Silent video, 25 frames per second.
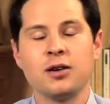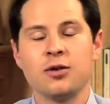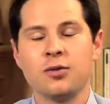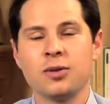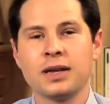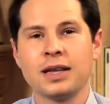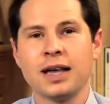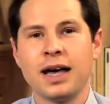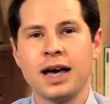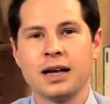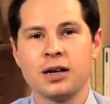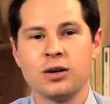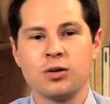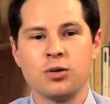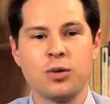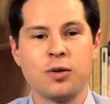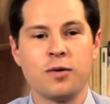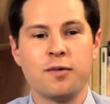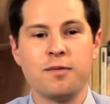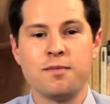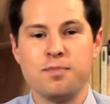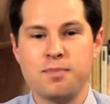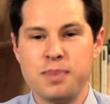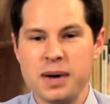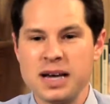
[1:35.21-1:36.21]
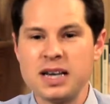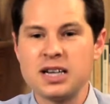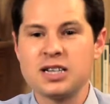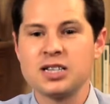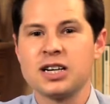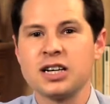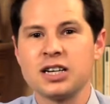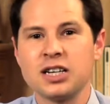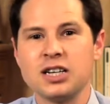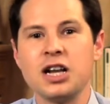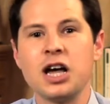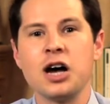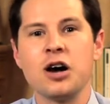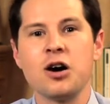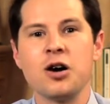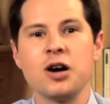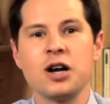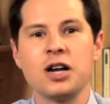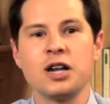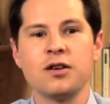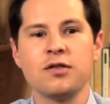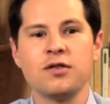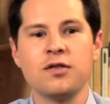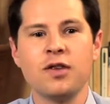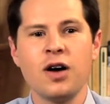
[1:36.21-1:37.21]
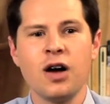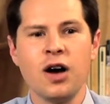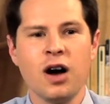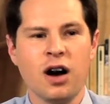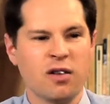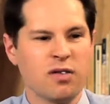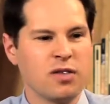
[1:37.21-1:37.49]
you with that sort of basic narrative